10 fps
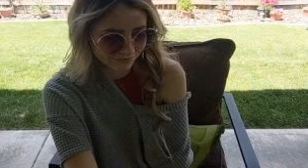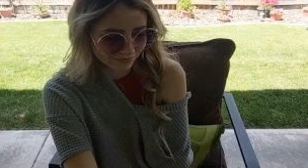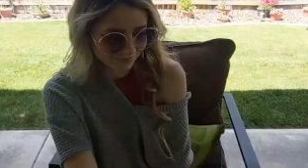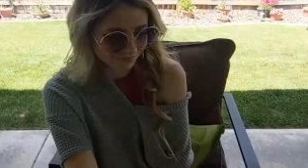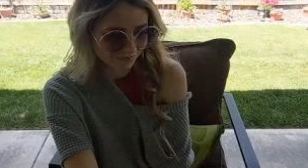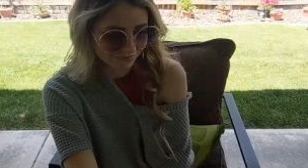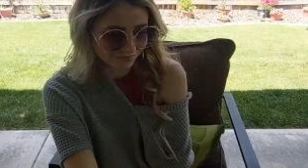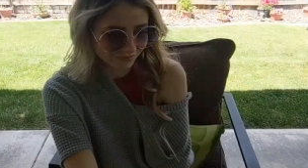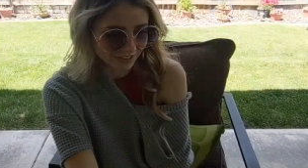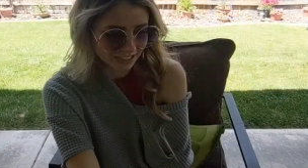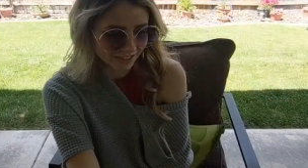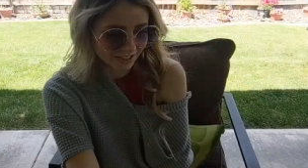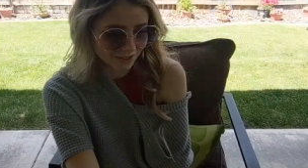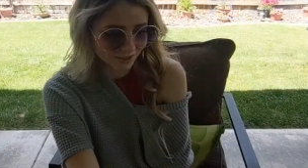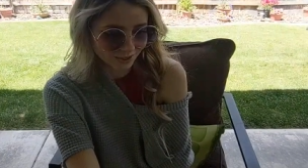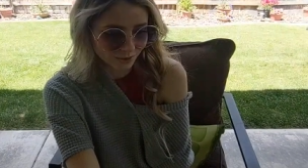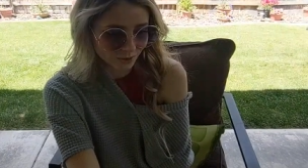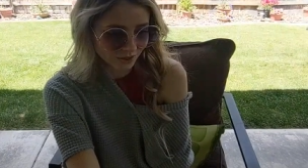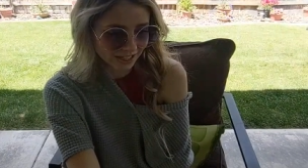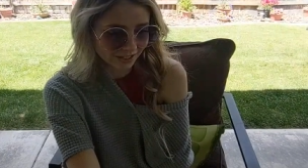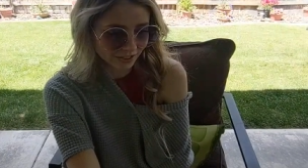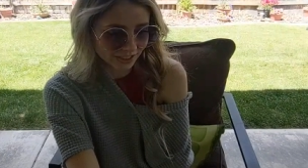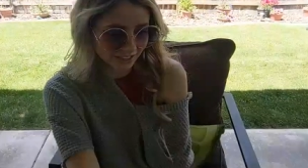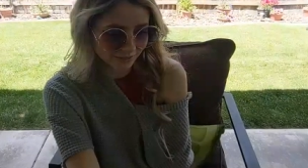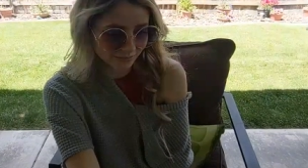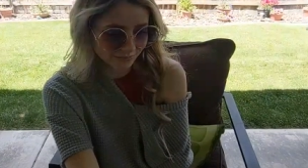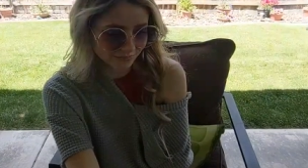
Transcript: I can't see my screen. Chaos is just controlled anarchy.